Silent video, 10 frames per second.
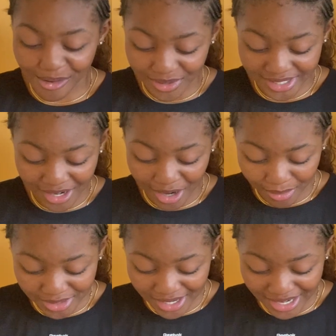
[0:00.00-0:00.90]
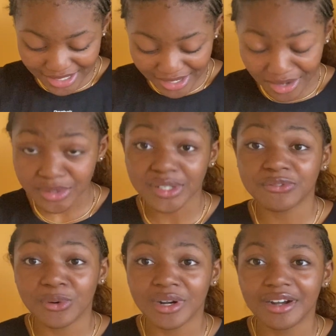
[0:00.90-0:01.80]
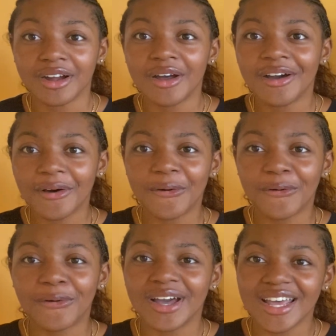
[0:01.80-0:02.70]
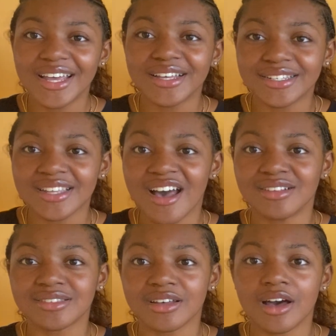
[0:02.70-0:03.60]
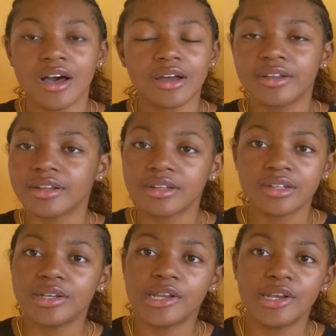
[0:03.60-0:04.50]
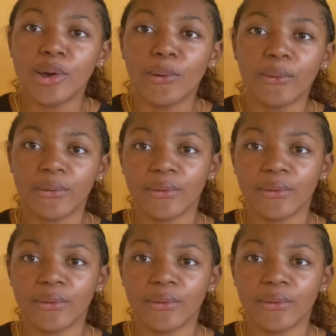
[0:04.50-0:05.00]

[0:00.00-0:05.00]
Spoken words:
We see an option that starts with 4. A is the answer. No.